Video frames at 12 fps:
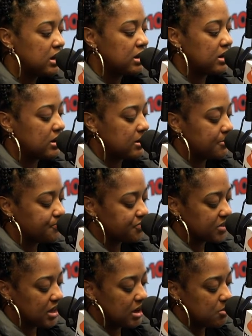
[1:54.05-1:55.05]
Um,
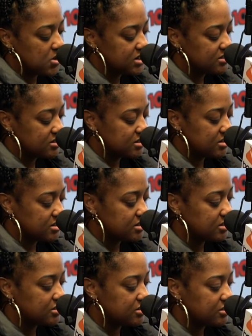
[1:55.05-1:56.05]
I wanted
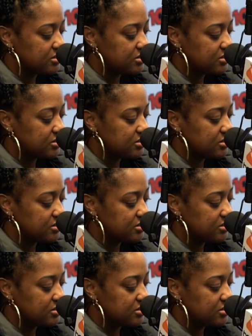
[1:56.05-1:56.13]
to